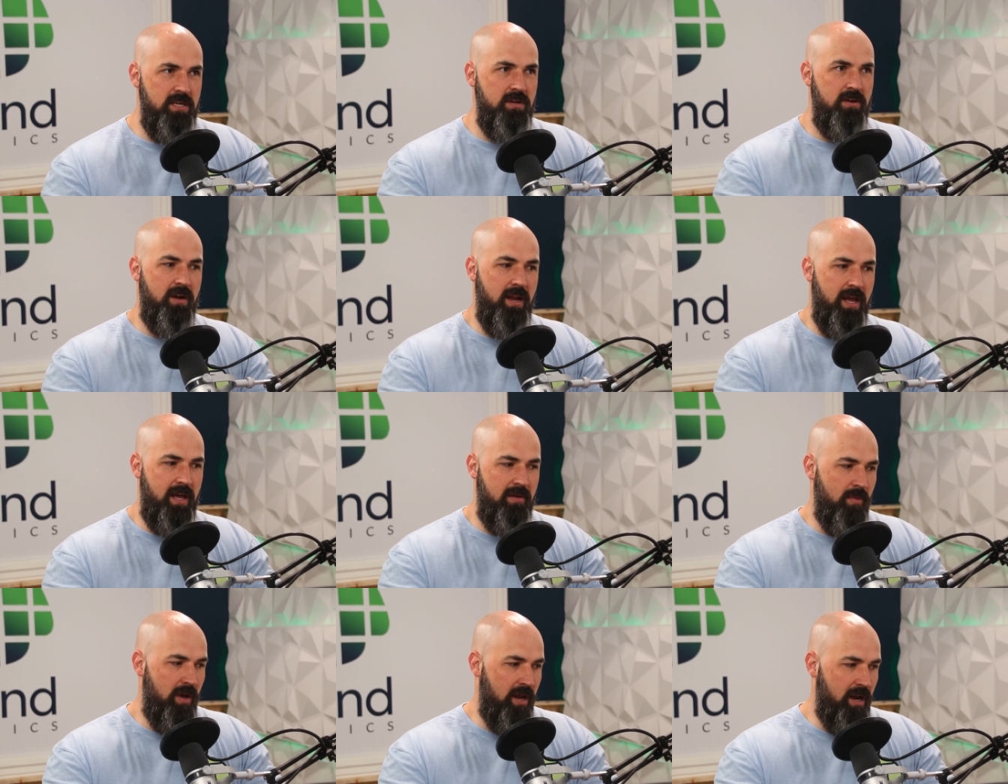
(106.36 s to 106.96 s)
here at
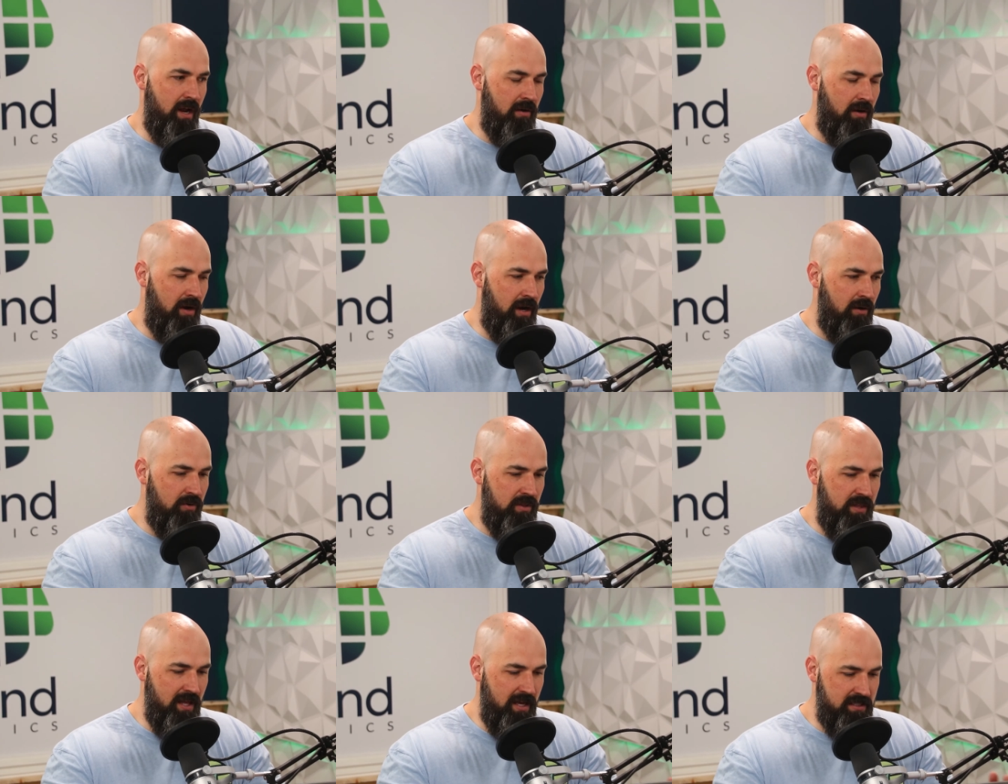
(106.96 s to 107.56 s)
AdMind, I
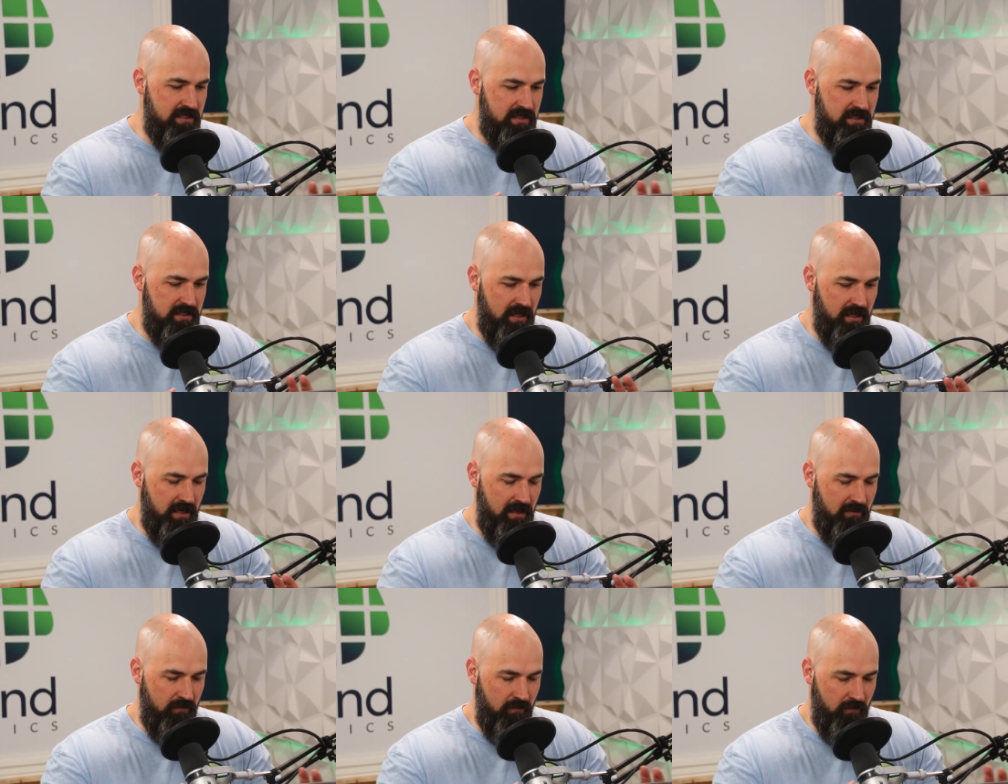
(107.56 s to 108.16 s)
would, as
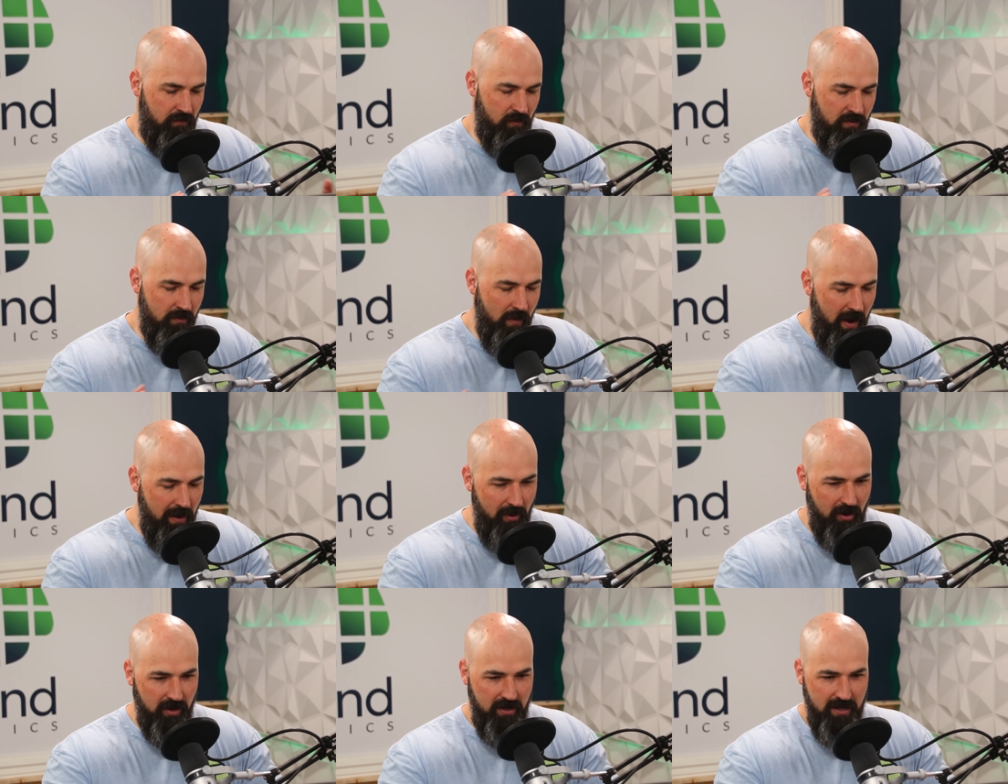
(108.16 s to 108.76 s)
with
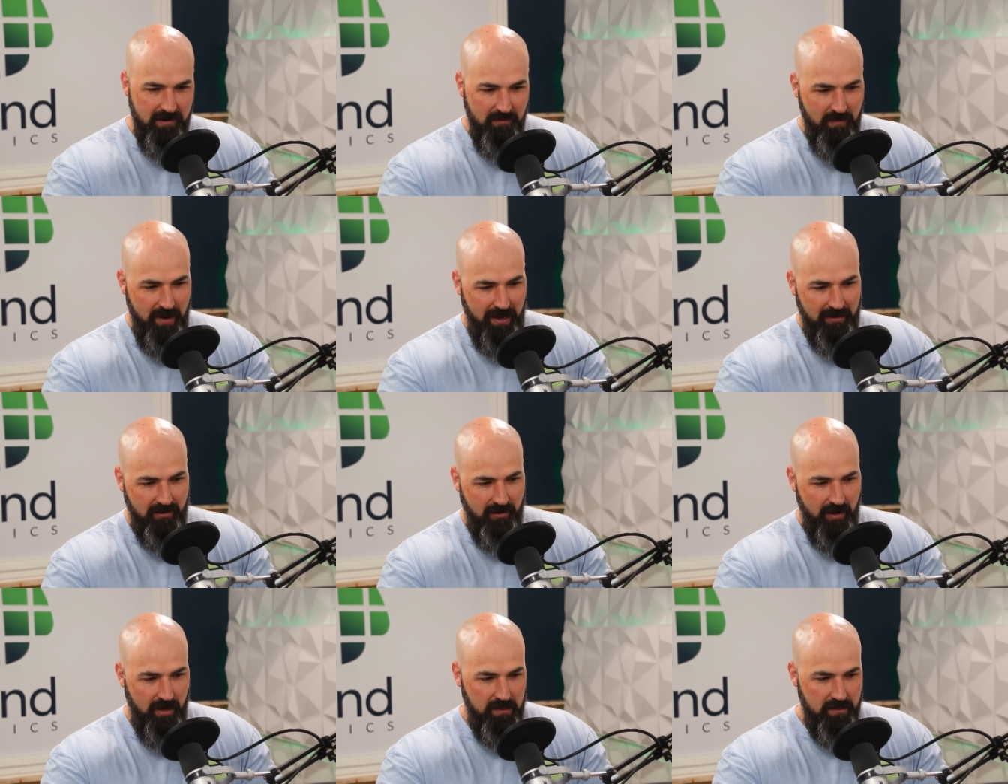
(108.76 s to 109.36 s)
my marketing
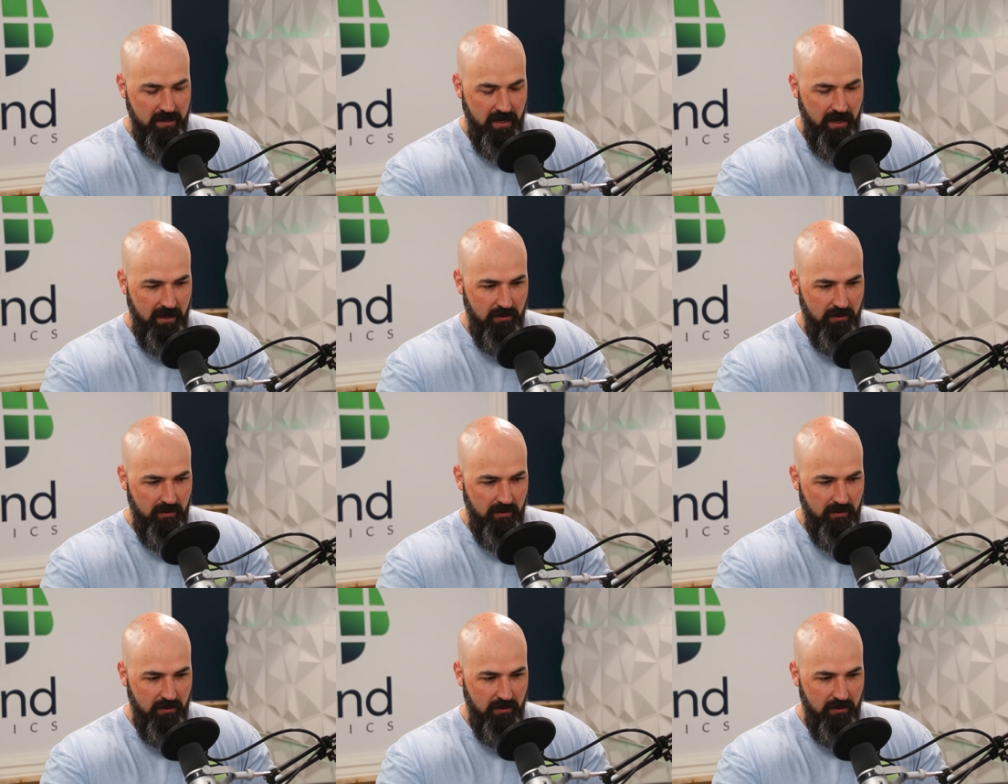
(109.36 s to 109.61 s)
background,